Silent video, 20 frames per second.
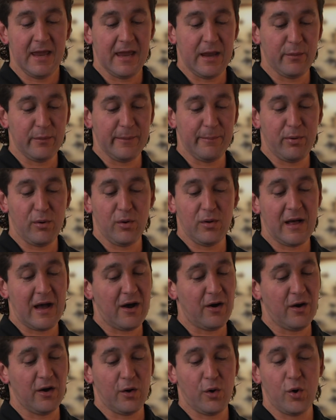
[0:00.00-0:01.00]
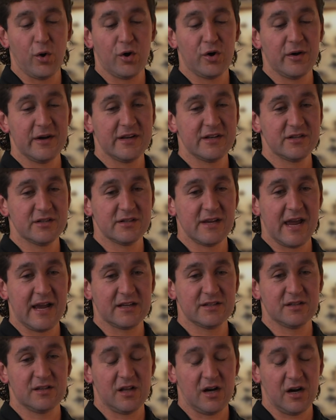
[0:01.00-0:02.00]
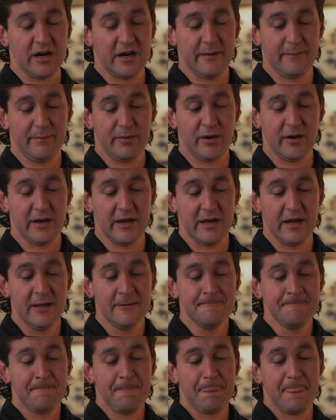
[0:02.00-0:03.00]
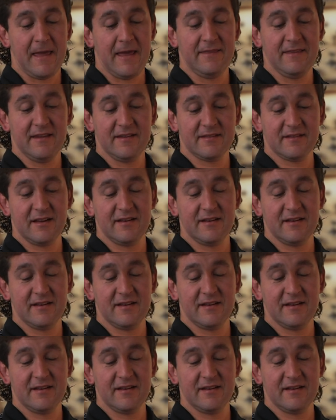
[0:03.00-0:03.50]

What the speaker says: and we pull out 1/4 inch XLR input, and this